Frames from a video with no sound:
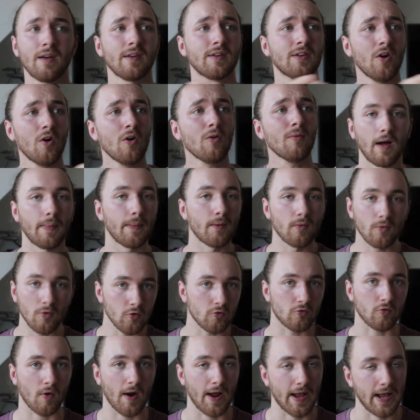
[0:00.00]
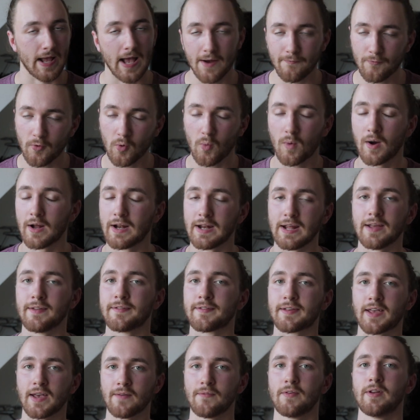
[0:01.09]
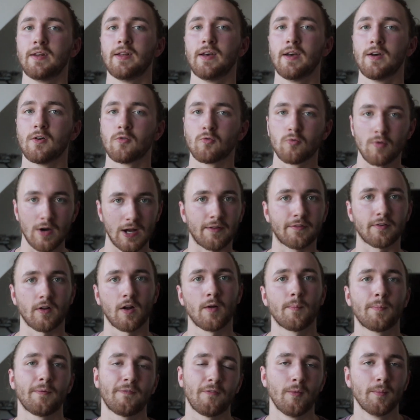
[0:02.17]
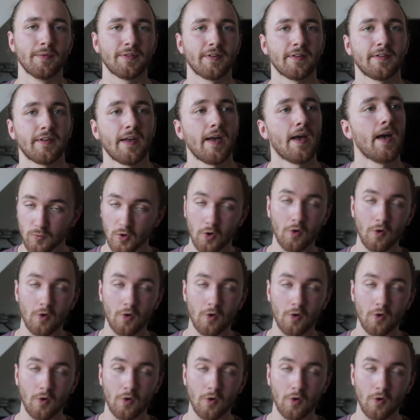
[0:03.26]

You're... And they're all great. Everyone is giving really solid performances here.